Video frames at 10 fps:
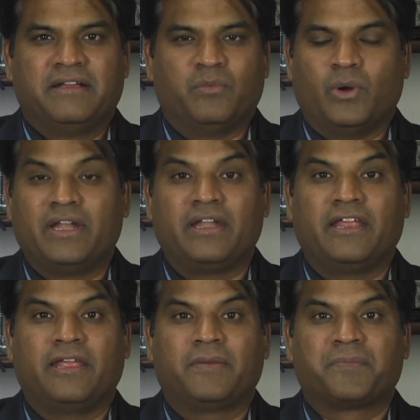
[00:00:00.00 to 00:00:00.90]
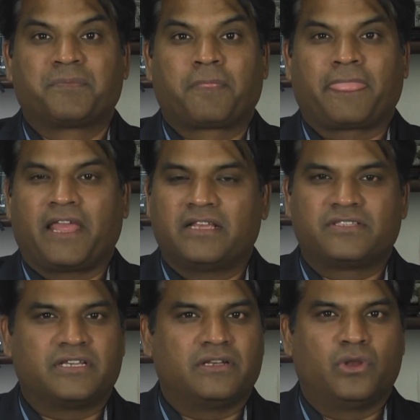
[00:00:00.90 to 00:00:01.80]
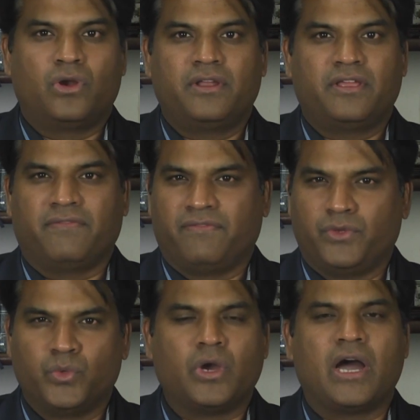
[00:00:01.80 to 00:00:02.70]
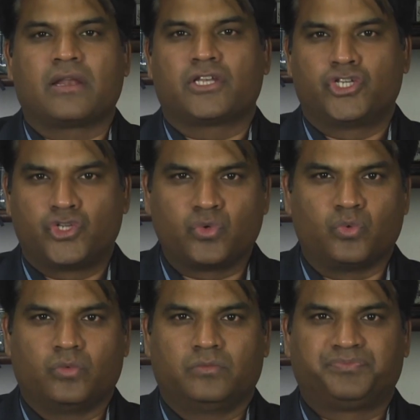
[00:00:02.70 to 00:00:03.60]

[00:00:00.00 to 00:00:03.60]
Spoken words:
one day I said, Lord, if you are true,